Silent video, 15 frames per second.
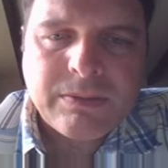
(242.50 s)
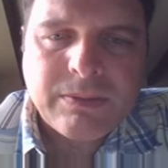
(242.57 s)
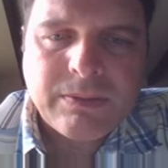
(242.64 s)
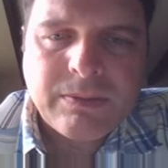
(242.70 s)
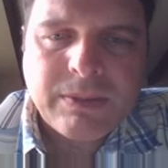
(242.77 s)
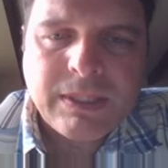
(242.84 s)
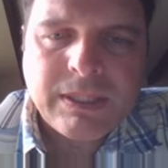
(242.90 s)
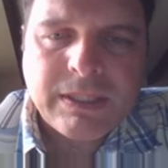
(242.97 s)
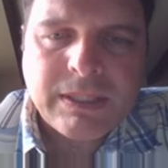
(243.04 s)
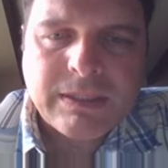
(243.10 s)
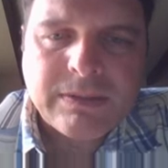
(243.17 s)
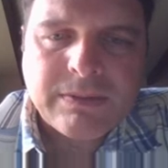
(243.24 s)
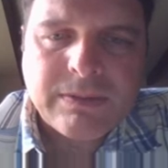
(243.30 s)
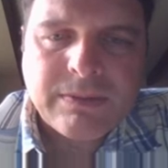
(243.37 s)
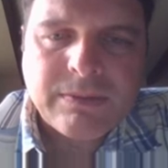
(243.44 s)
3, and
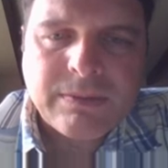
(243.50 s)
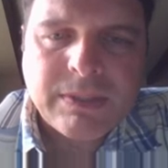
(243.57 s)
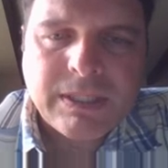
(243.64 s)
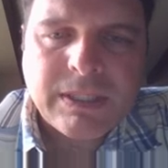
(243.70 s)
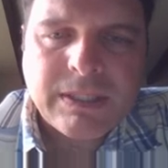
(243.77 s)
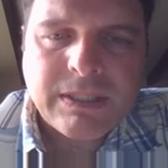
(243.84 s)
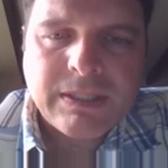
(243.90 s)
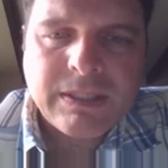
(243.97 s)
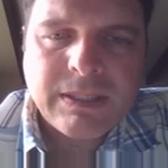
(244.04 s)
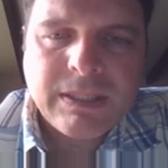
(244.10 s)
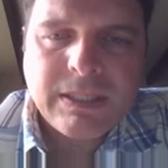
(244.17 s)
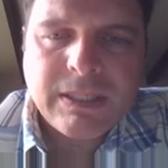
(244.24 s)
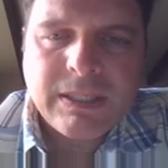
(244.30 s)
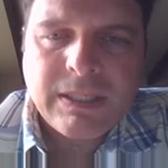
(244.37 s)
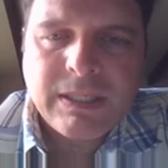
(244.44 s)
that's 3.
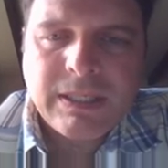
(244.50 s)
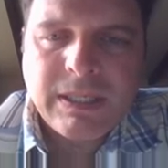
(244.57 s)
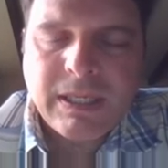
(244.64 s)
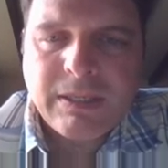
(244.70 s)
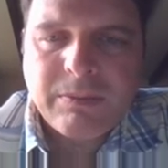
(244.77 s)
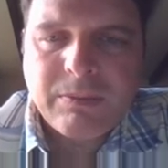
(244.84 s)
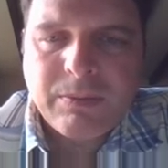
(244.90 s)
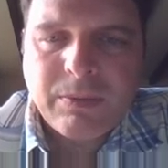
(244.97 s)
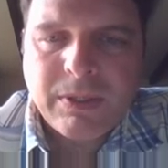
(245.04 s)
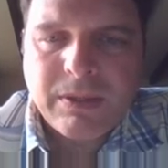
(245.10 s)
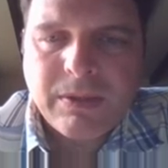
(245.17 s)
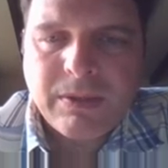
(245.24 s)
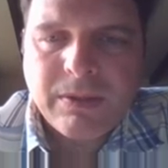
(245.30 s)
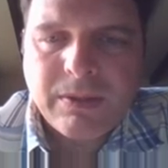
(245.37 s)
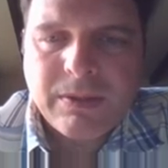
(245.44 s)
And
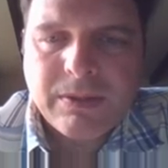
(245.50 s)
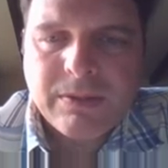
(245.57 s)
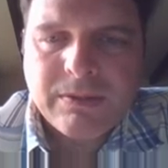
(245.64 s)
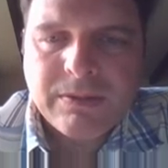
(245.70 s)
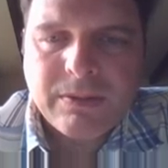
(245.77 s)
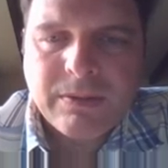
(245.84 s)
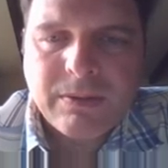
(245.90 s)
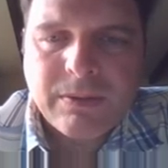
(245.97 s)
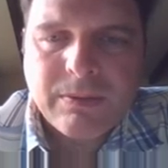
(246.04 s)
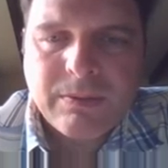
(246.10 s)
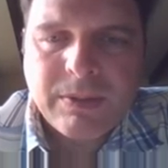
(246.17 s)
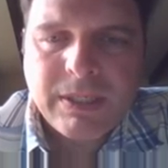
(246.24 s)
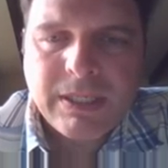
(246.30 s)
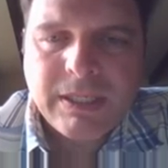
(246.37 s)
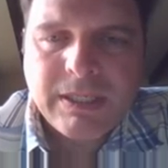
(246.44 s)
1/3. So
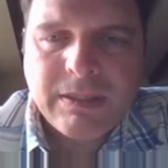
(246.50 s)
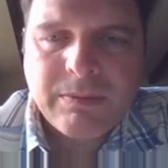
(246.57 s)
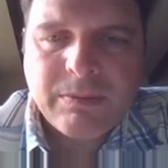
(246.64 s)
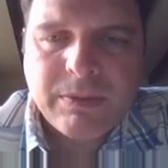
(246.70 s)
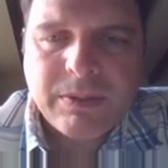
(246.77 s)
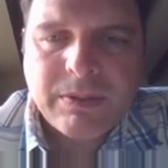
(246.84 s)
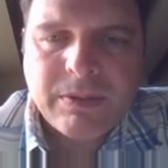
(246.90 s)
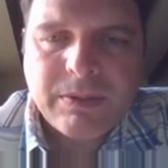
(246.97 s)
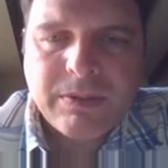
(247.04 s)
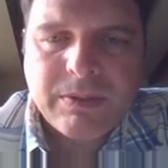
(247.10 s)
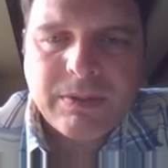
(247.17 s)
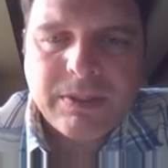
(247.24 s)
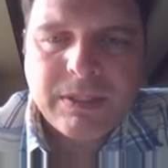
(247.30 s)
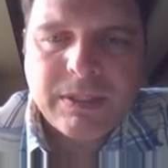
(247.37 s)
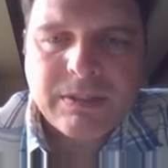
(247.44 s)
3
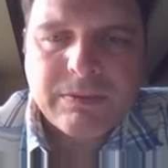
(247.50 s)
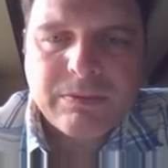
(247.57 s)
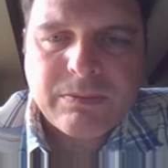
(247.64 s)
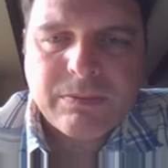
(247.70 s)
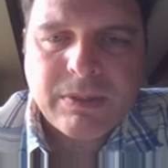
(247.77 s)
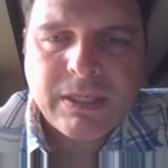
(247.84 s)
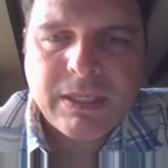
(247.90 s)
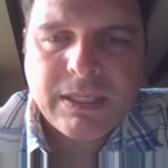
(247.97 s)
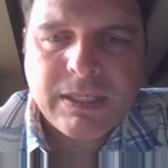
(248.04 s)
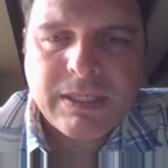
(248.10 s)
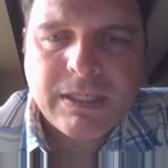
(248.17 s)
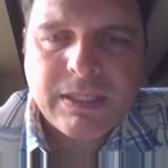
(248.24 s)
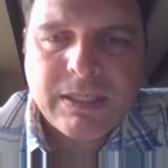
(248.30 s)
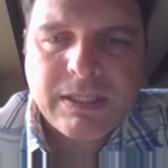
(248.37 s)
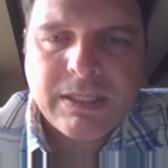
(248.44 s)
1/3 is right
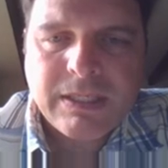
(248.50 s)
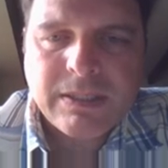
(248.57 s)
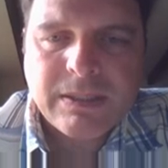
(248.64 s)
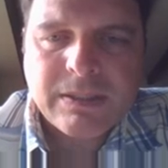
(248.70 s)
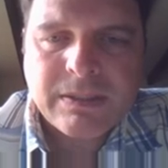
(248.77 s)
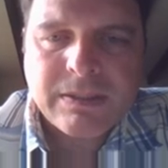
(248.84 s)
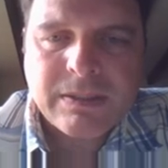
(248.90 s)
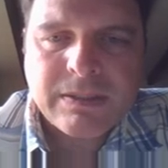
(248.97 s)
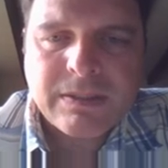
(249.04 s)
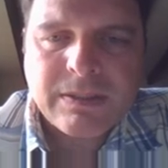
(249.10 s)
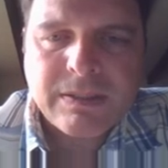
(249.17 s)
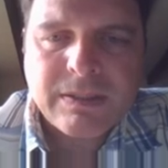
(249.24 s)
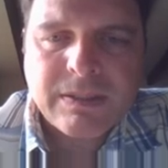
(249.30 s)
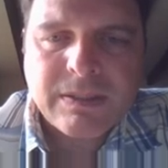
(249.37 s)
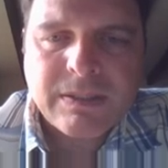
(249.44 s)
here.
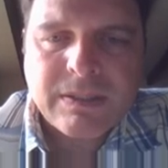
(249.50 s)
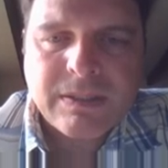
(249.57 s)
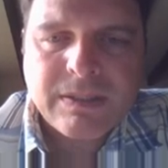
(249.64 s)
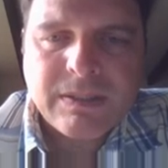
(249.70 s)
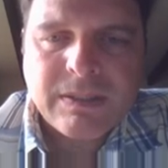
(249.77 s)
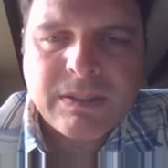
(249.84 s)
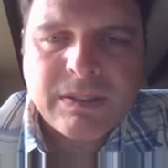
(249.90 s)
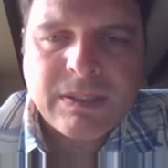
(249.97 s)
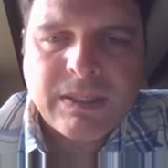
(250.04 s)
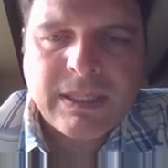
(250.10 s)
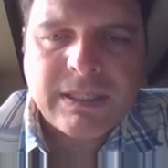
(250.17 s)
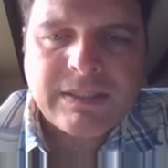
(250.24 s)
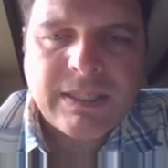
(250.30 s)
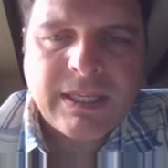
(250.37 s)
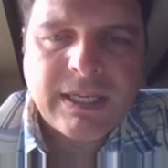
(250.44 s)

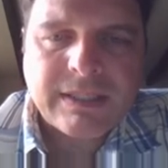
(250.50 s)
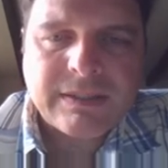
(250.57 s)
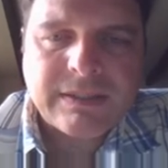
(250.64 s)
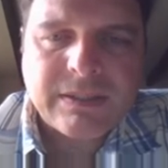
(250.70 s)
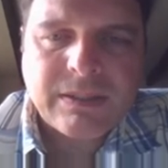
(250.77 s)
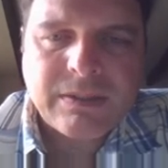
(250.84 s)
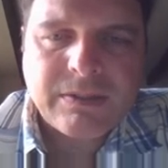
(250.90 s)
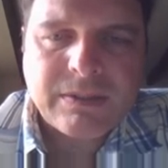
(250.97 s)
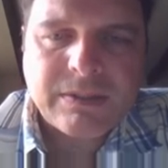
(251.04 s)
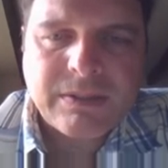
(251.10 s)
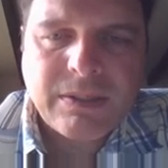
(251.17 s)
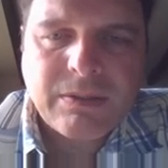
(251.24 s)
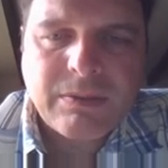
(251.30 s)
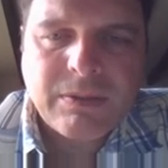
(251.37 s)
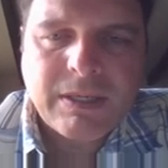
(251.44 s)
That's x. So let's
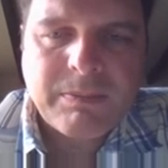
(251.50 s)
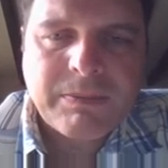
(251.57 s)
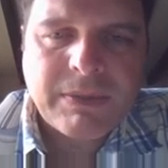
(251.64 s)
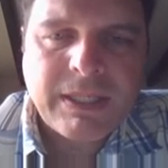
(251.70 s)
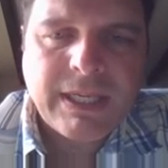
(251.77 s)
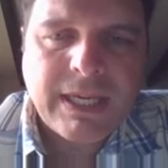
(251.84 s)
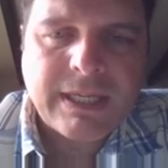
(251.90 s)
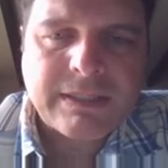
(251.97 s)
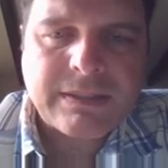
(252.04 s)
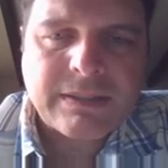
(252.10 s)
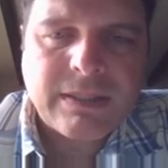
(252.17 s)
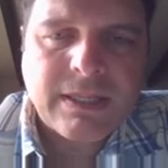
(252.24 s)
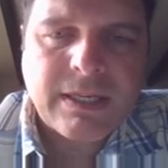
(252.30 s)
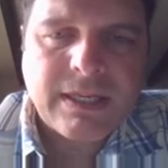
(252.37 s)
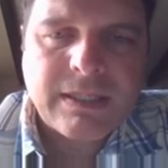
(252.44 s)
go up the x
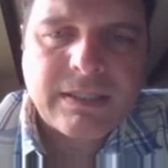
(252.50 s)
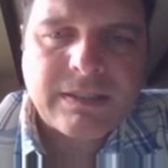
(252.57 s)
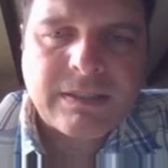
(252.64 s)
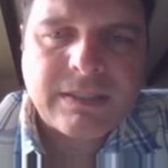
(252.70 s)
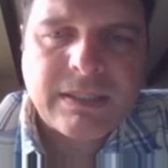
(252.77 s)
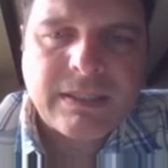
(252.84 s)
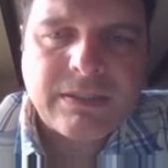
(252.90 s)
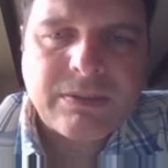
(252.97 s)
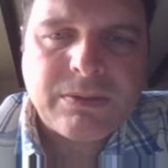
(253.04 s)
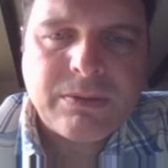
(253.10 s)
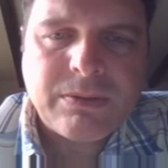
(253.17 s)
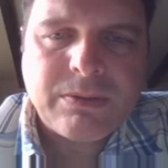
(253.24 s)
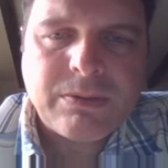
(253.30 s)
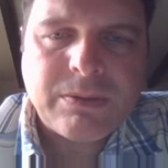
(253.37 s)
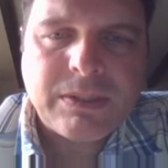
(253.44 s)
line and see
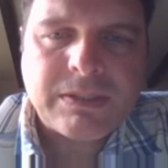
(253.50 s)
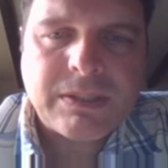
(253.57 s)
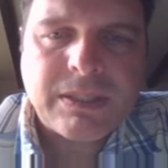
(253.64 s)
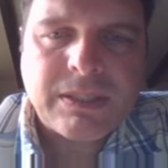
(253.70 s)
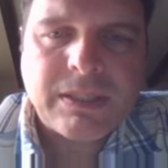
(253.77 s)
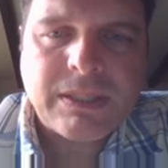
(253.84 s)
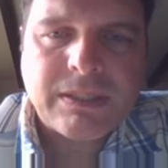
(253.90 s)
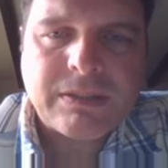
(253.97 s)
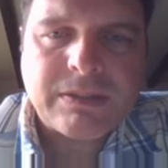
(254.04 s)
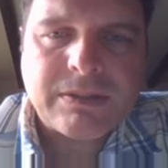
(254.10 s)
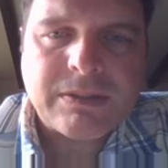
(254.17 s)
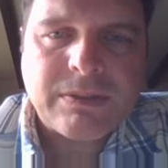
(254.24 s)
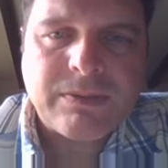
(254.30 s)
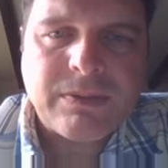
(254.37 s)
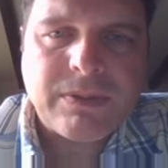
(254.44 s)
who is on there.
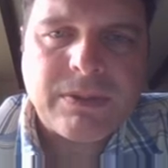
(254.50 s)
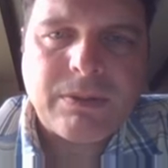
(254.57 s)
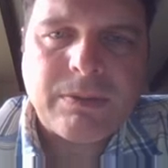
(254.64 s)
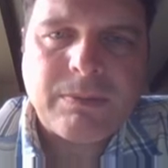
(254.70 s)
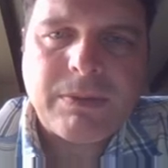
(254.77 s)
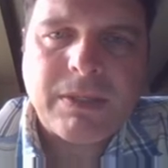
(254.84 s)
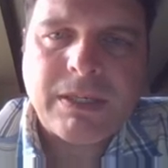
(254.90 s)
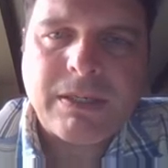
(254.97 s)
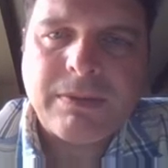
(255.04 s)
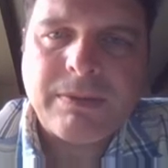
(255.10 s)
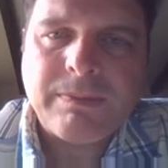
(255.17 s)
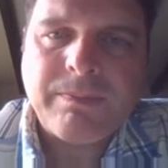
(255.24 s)
So if you go up there,